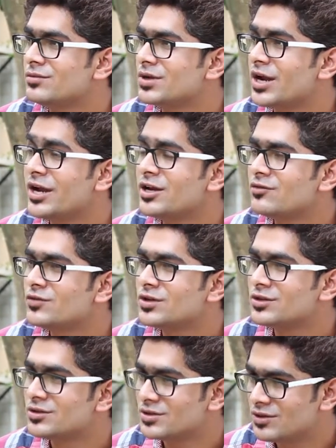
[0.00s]
Right
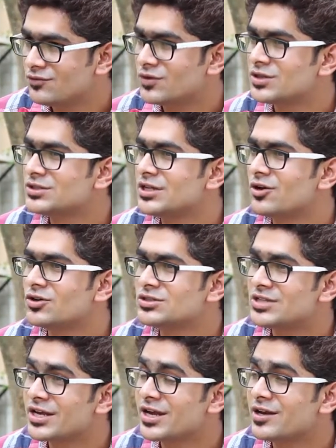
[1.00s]
after the first day, on
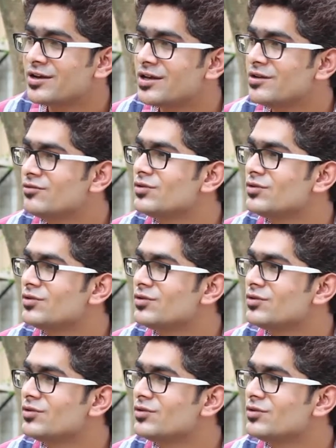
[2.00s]
second day,